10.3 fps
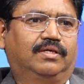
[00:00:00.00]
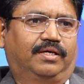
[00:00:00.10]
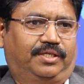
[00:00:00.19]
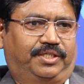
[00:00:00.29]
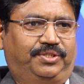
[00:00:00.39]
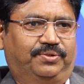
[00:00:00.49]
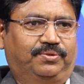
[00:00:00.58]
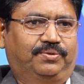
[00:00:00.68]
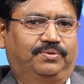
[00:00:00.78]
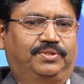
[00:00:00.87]

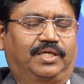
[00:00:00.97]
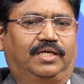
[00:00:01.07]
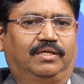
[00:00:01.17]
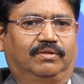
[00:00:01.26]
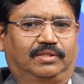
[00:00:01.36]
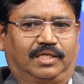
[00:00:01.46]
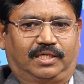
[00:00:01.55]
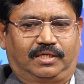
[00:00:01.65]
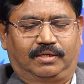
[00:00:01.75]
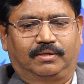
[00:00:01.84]
reduced, and
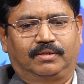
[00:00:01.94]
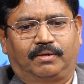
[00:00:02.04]
then